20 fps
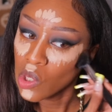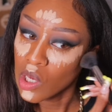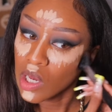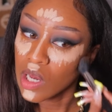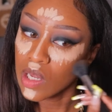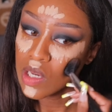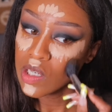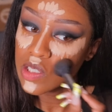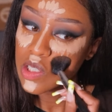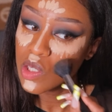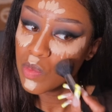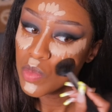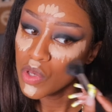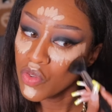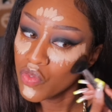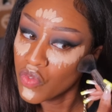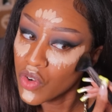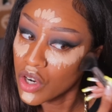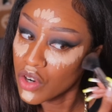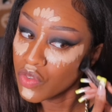I like to be
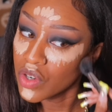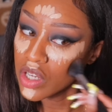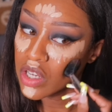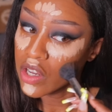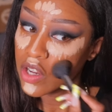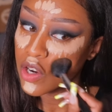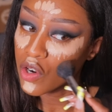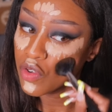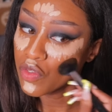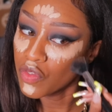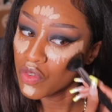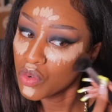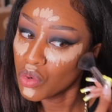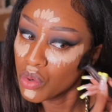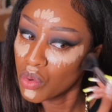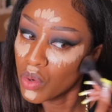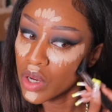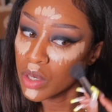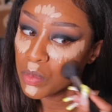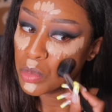very
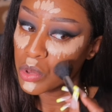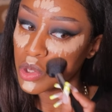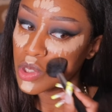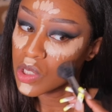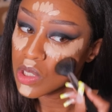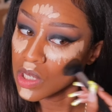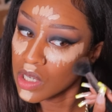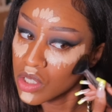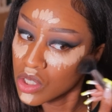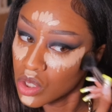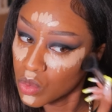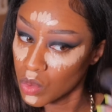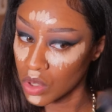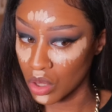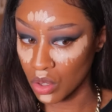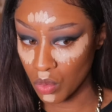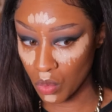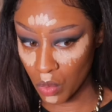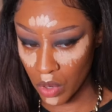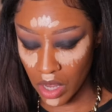careful and precise with
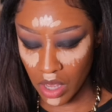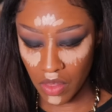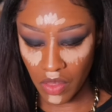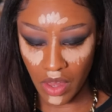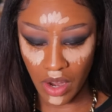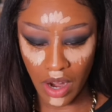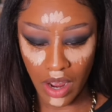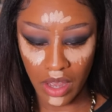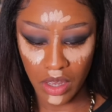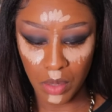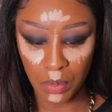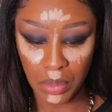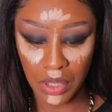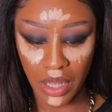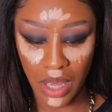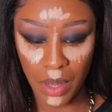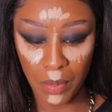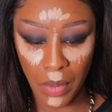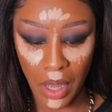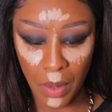the way that I
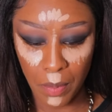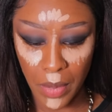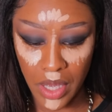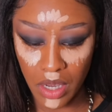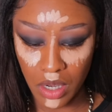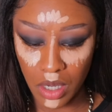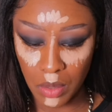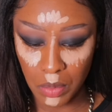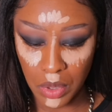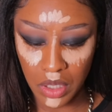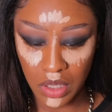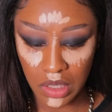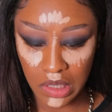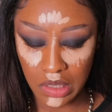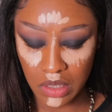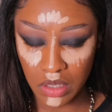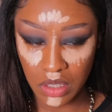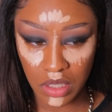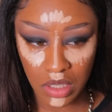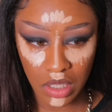apply my makeup,
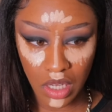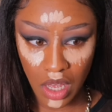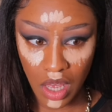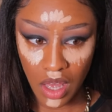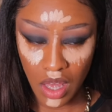because